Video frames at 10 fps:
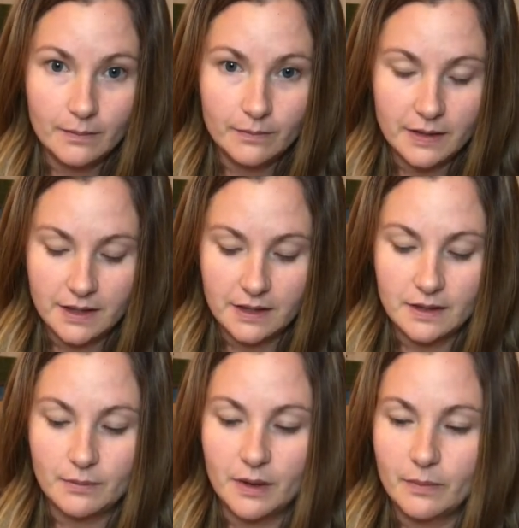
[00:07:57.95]
taking
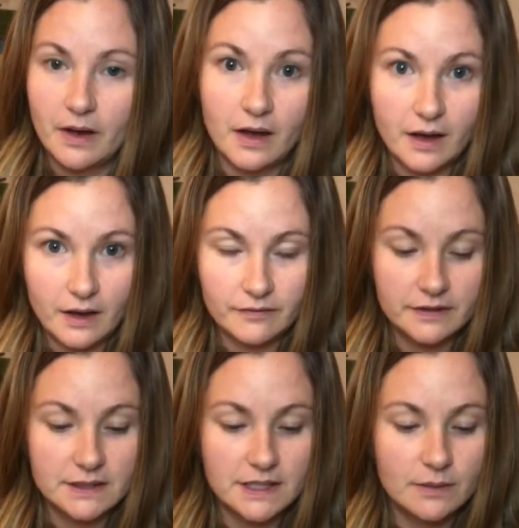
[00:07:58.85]
them off the
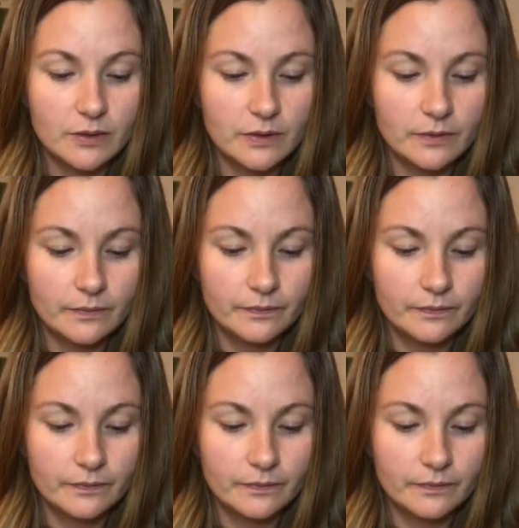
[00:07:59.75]
table.